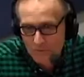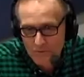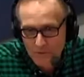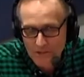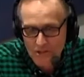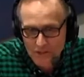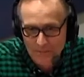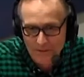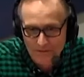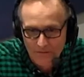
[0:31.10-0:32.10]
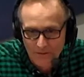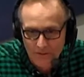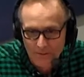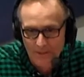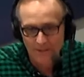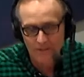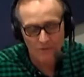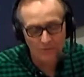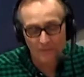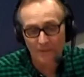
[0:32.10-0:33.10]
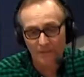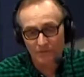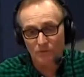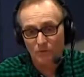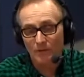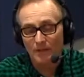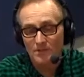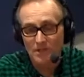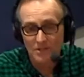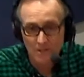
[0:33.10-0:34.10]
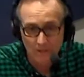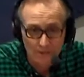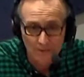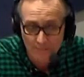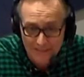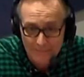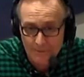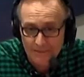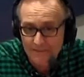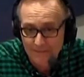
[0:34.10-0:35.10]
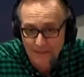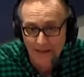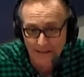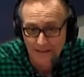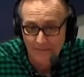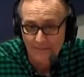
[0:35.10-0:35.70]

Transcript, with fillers: was really shaping for you because you're involved with an organization called the Bible League of Canada.